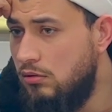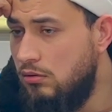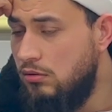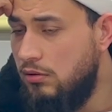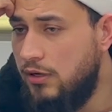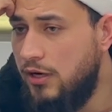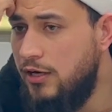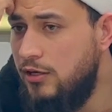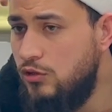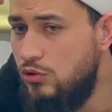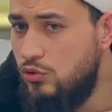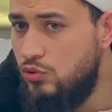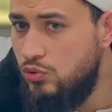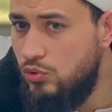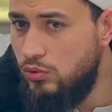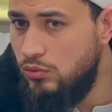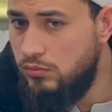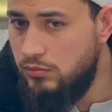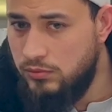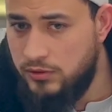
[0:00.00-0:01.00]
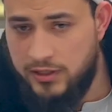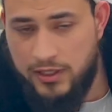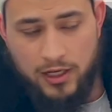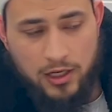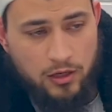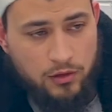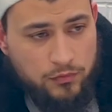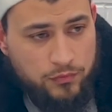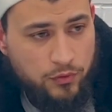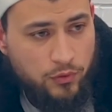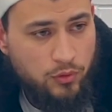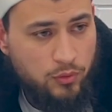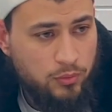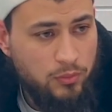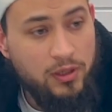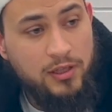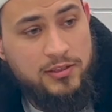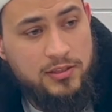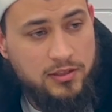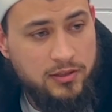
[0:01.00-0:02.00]
ready to kill
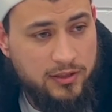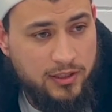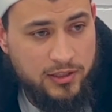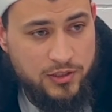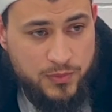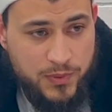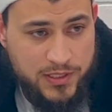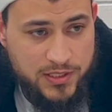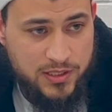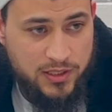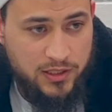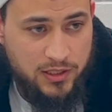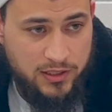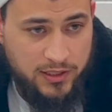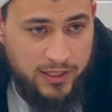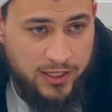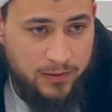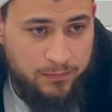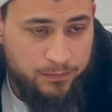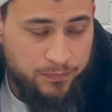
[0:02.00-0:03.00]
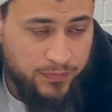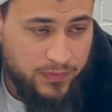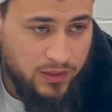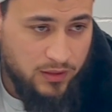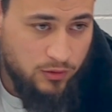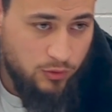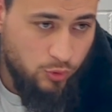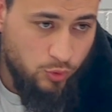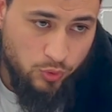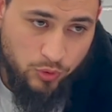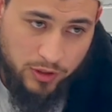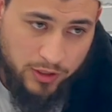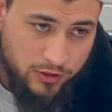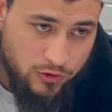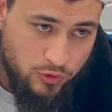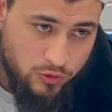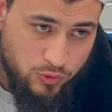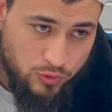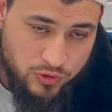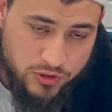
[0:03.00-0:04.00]
for little things basically, yeah, who are
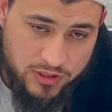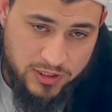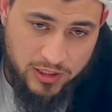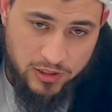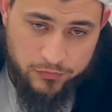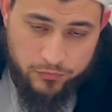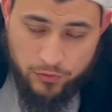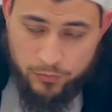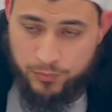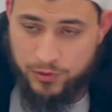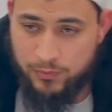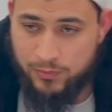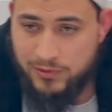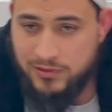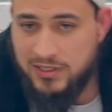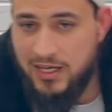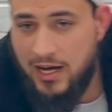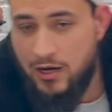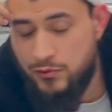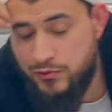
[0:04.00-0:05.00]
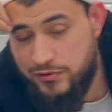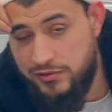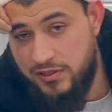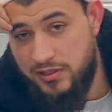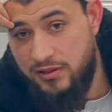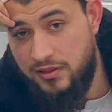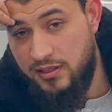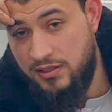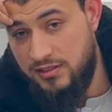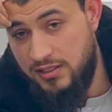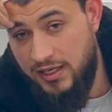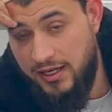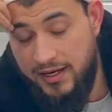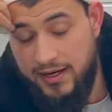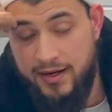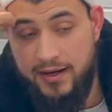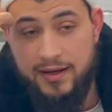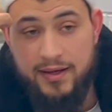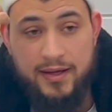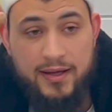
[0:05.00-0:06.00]
ready to steal from people's houses and things like
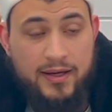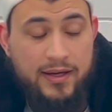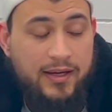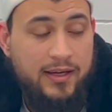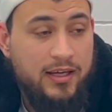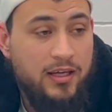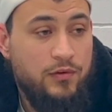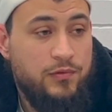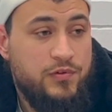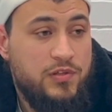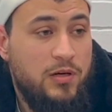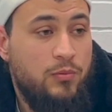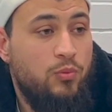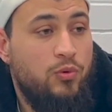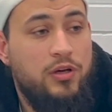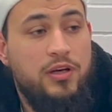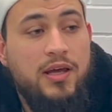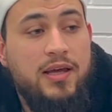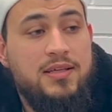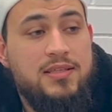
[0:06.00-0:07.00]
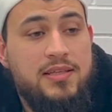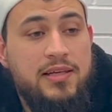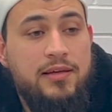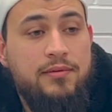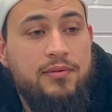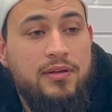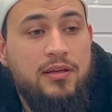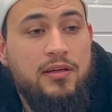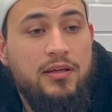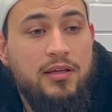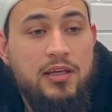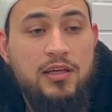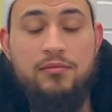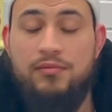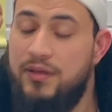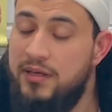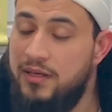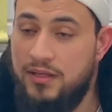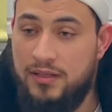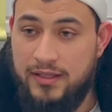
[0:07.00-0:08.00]
that. If someone is living
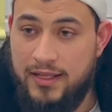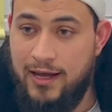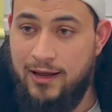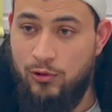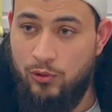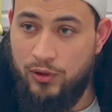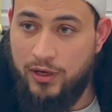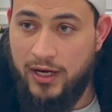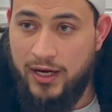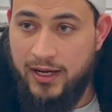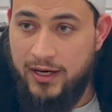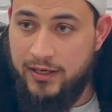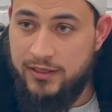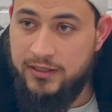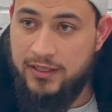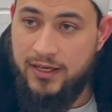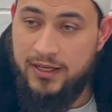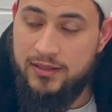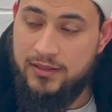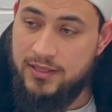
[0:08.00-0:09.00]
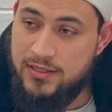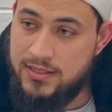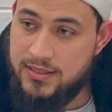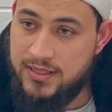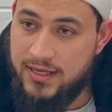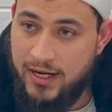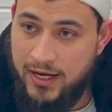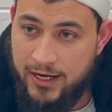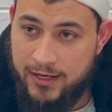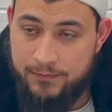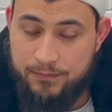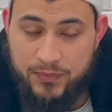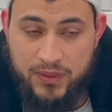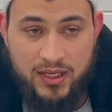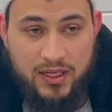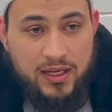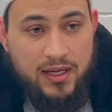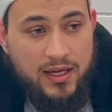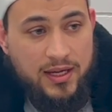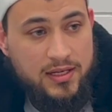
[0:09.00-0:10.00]
even in that locality, and this guy,
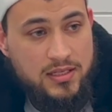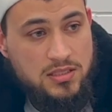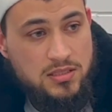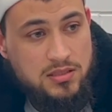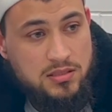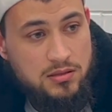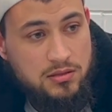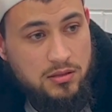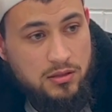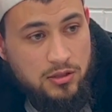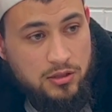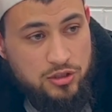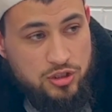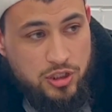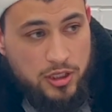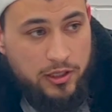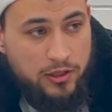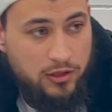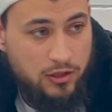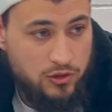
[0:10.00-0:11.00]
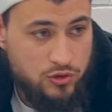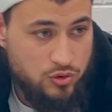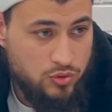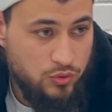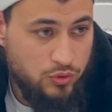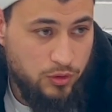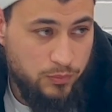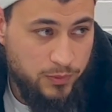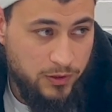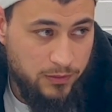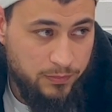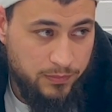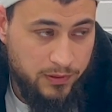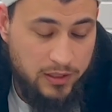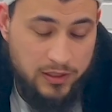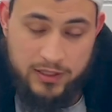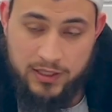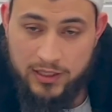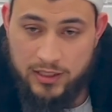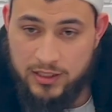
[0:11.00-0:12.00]
he is generous to the people,
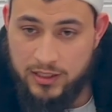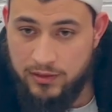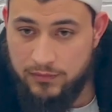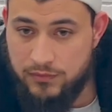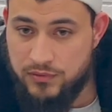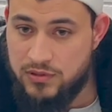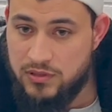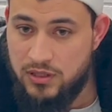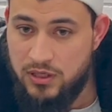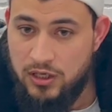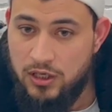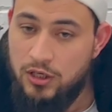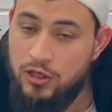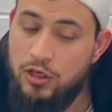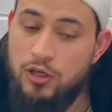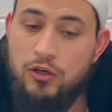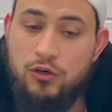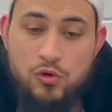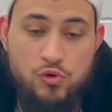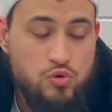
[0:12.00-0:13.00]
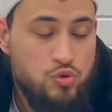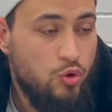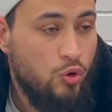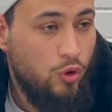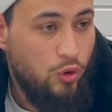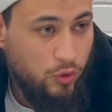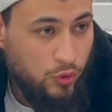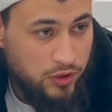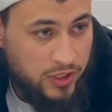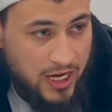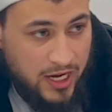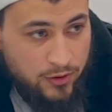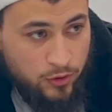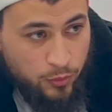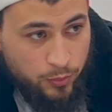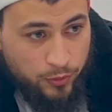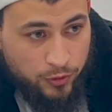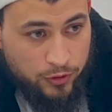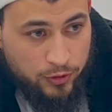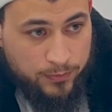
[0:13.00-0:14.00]
he gives, he does not look down
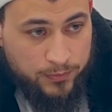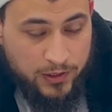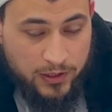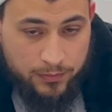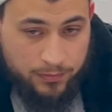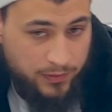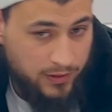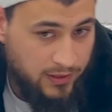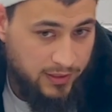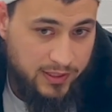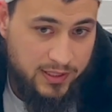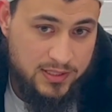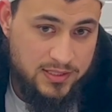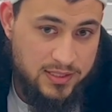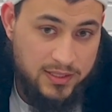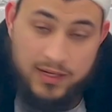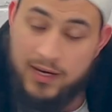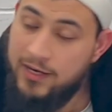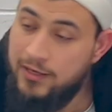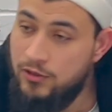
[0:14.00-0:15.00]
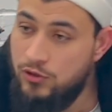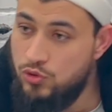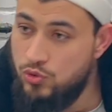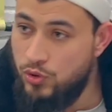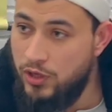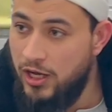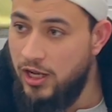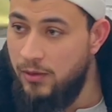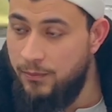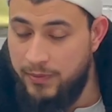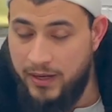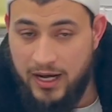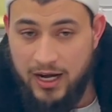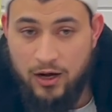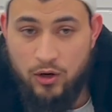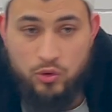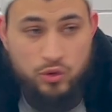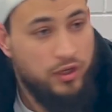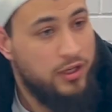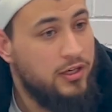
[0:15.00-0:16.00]
upon the people, he is ready to help
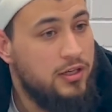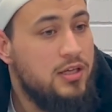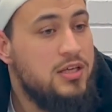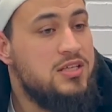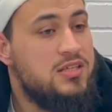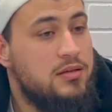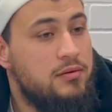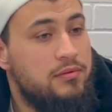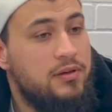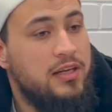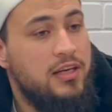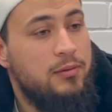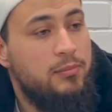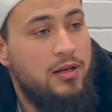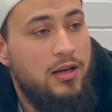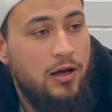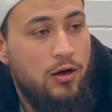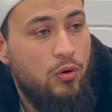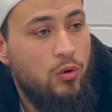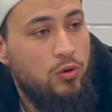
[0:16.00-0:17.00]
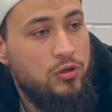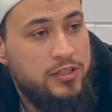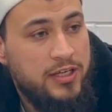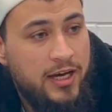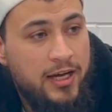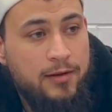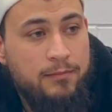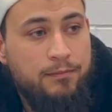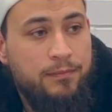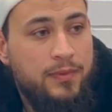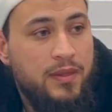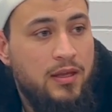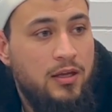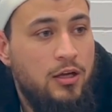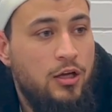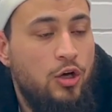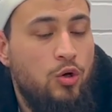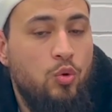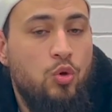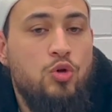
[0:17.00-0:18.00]
out, and he's available at all time,
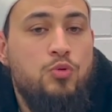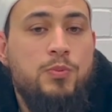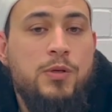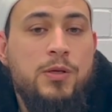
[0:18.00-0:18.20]
would